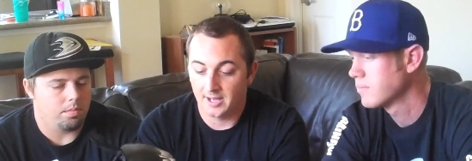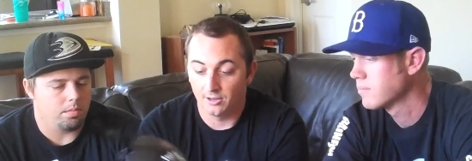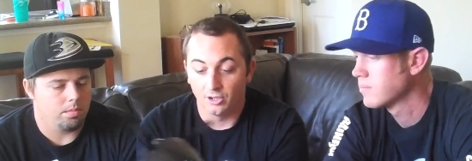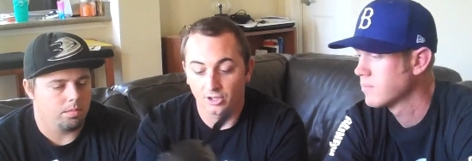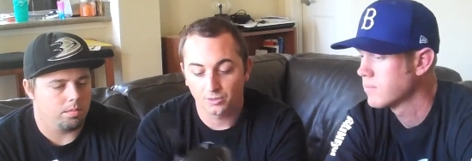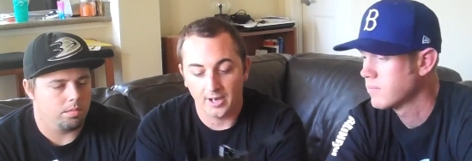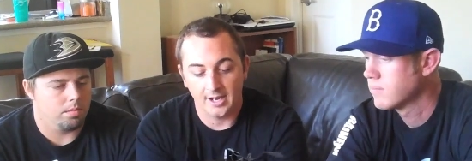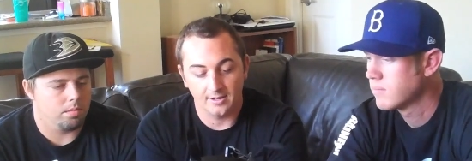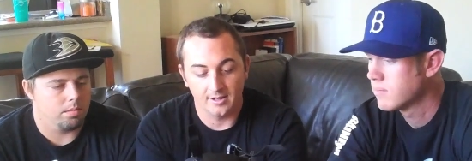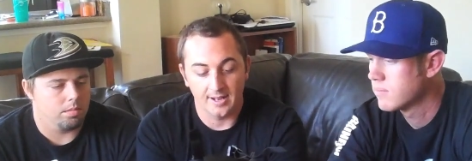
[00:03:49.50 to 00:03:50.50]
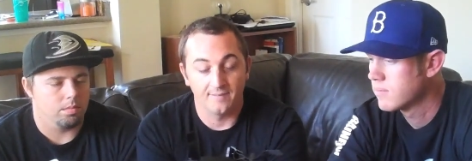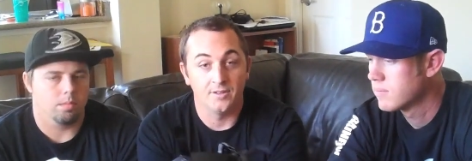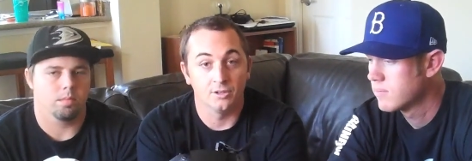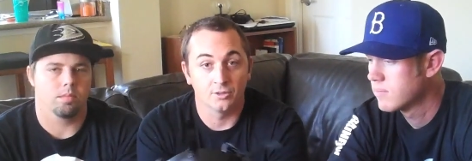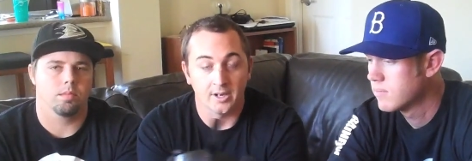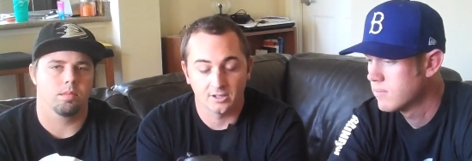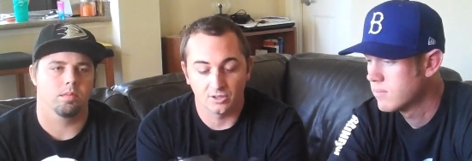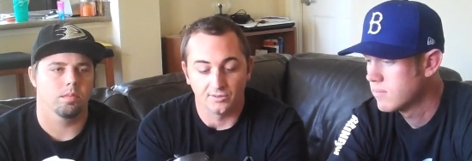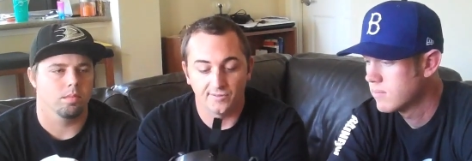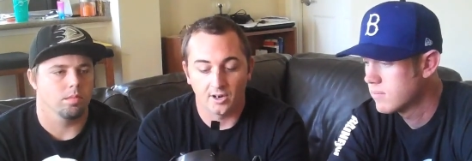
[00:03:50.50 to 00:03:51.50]
Speaker 1: they look great and they feel great
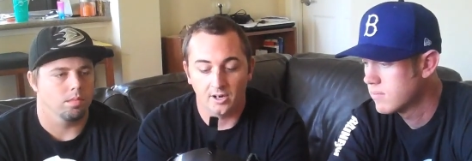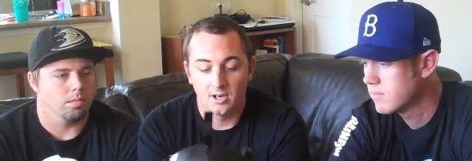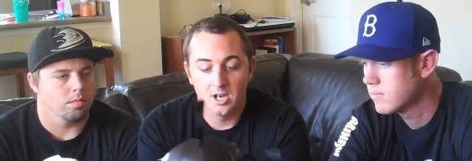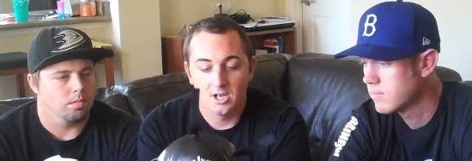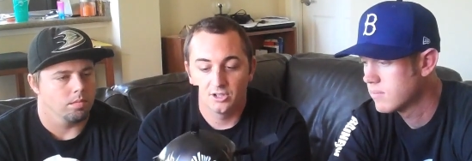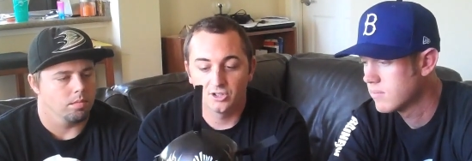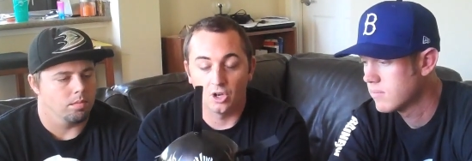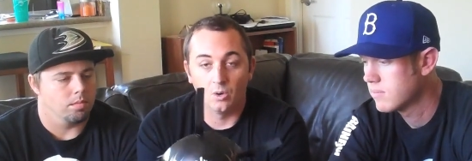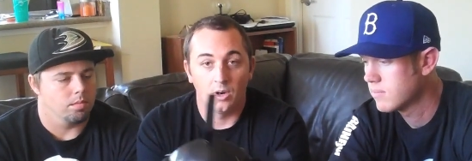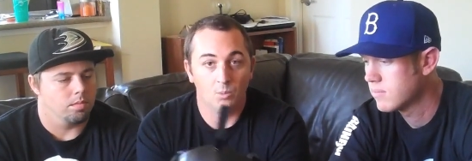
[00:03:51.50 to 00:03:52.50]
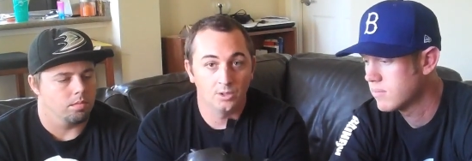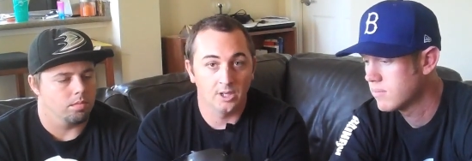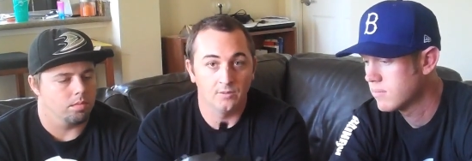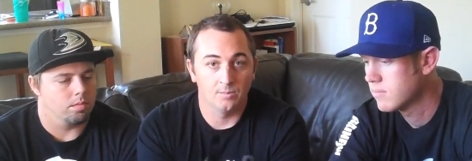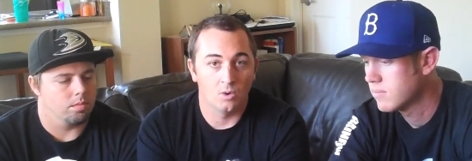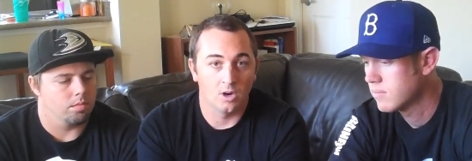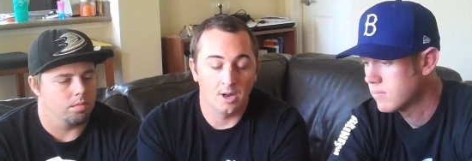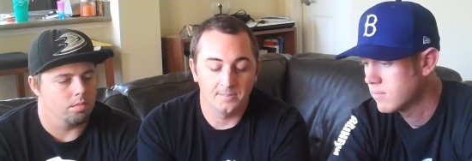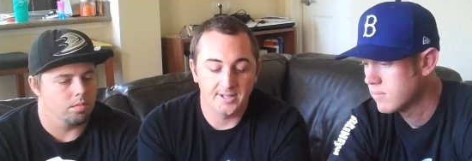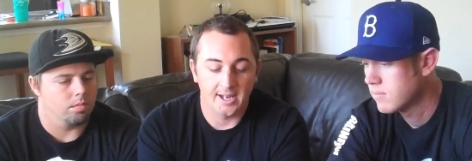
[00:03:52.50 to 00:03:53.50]
so far. So uh, we'll give you more
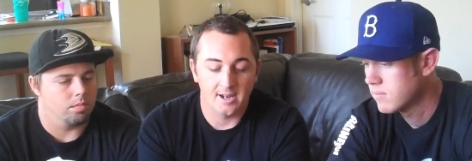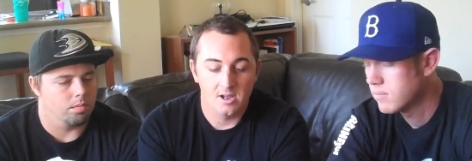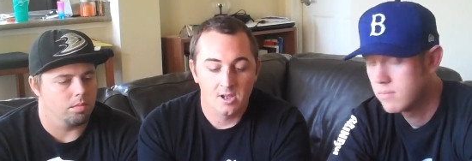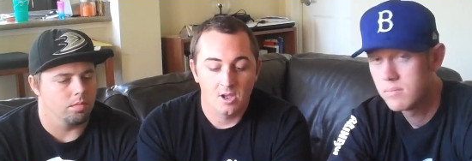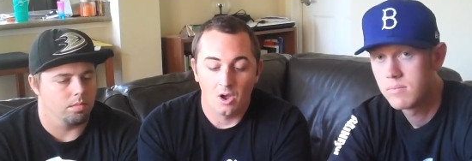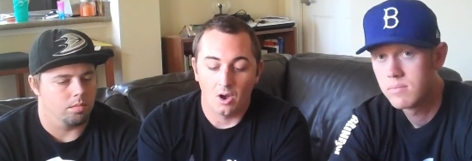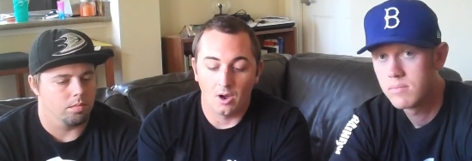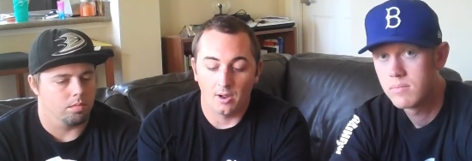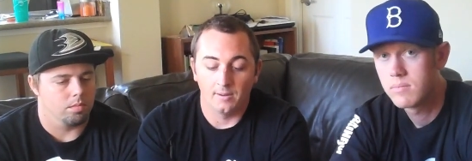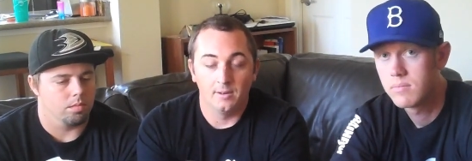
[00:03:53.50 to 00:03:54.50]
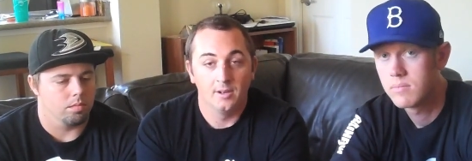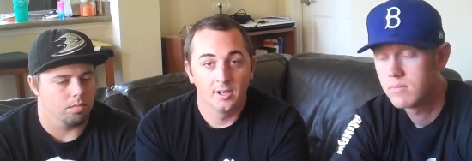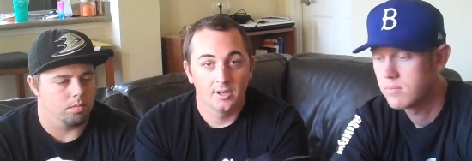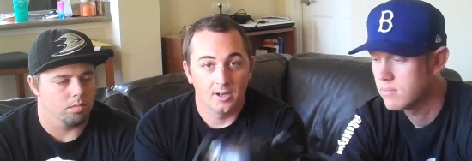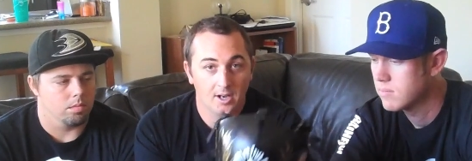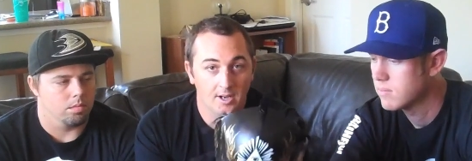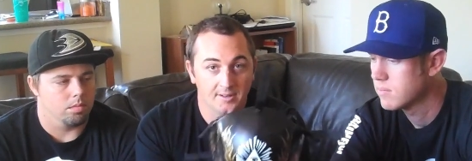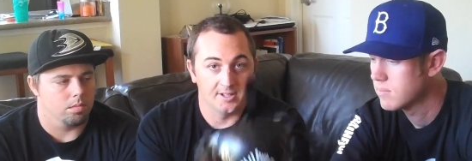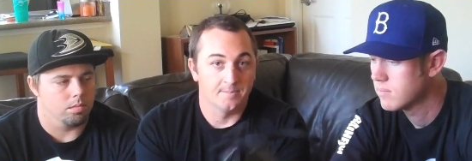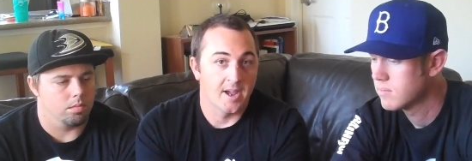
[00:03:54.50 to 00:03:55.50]
update on
Speaker 2: uh,
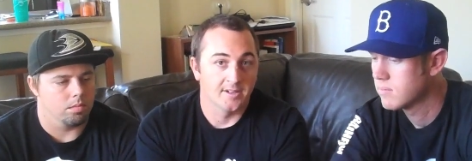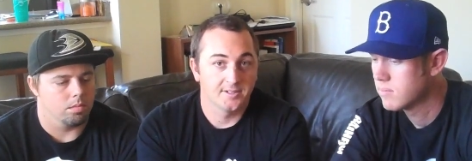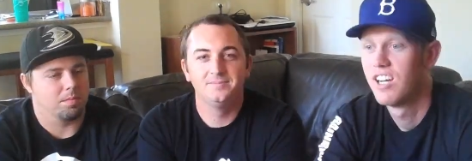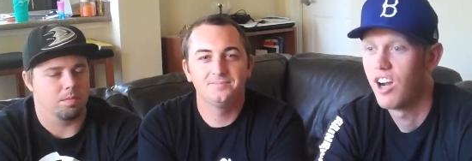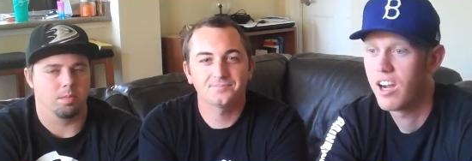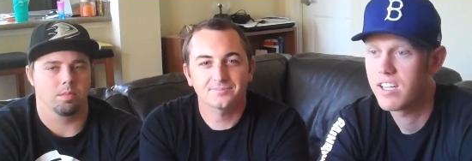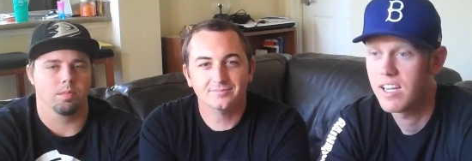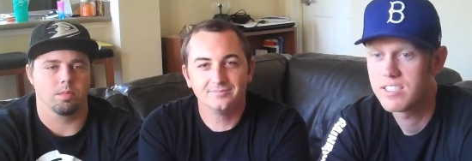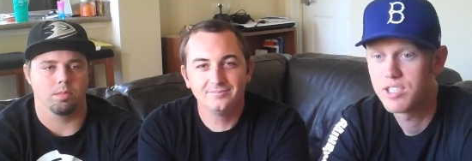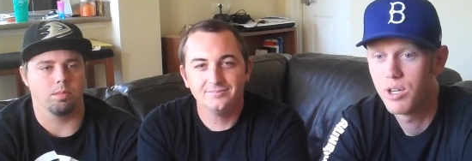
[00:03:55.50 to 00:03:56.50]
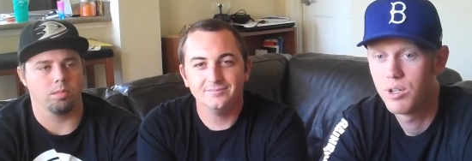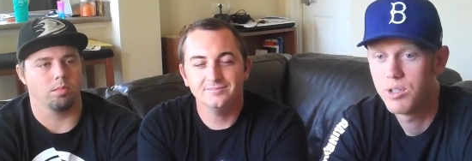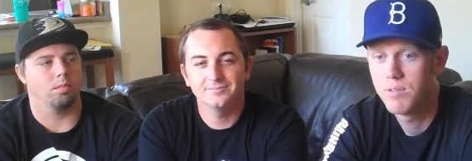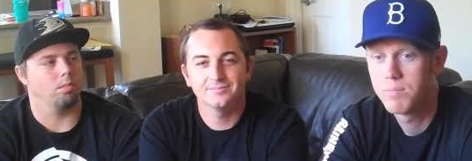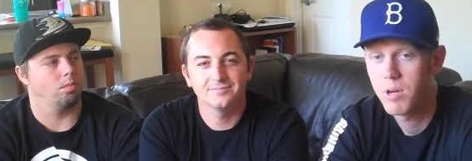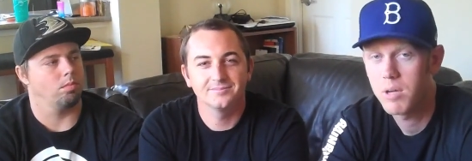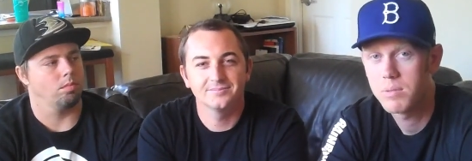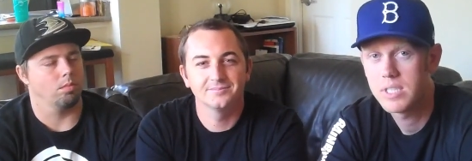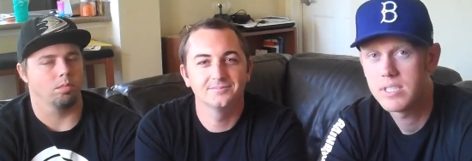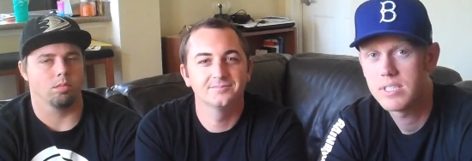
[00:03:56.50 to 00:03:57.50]
these masks. Alright guys, so you've
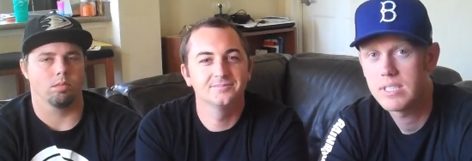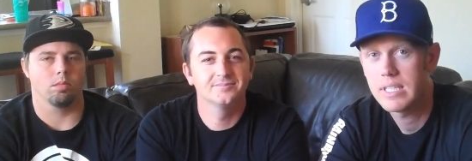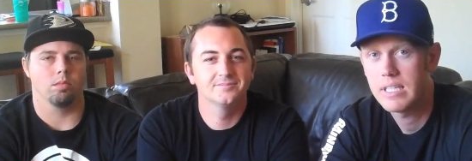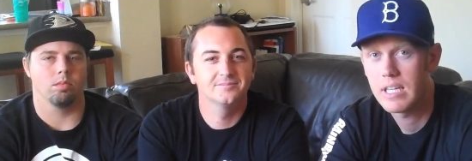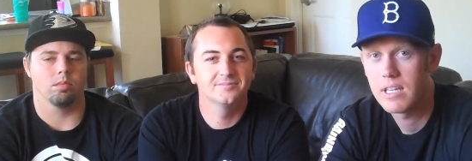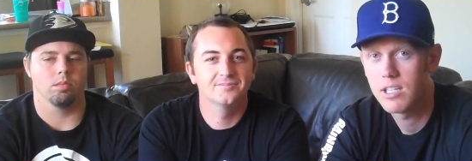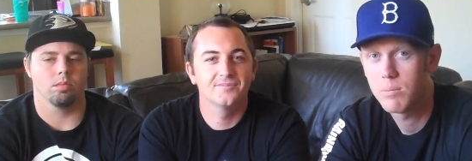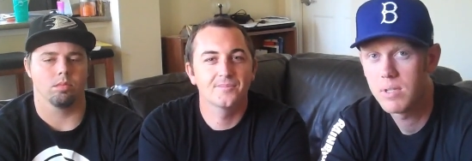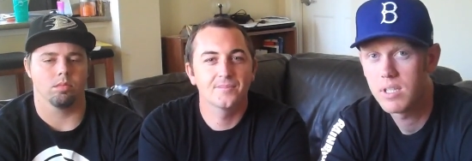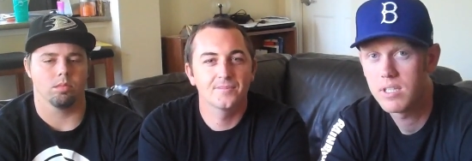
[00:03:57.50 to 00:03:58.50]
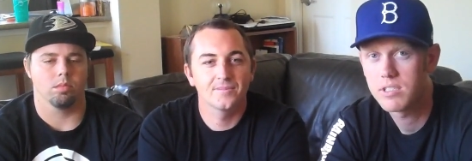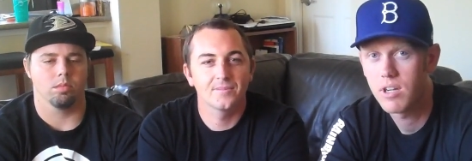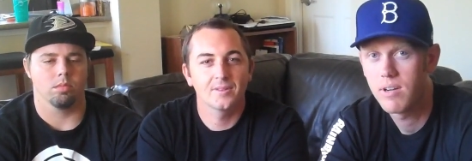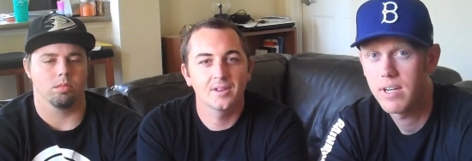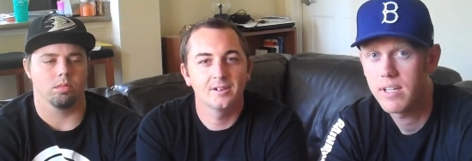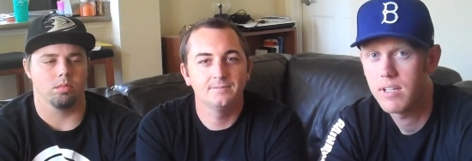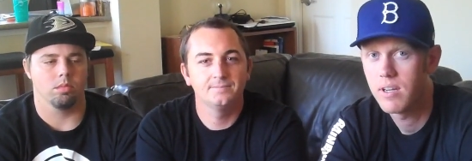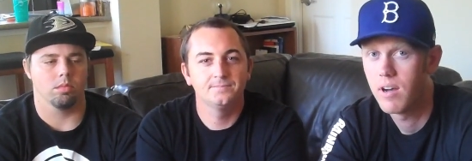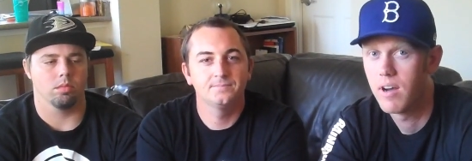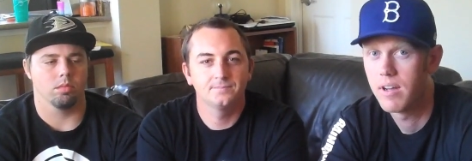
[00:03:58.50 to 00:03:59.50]
probably seen a little bit of this already
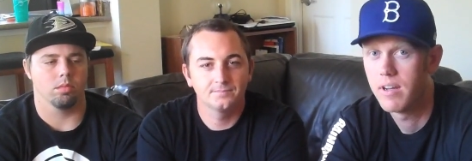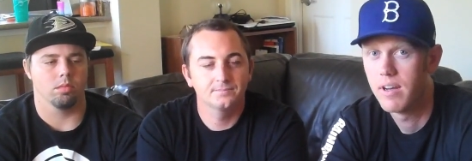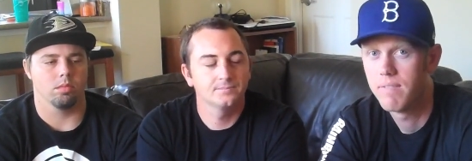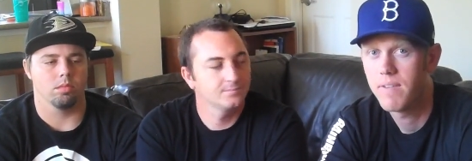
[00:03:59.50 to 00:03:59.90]
on uh,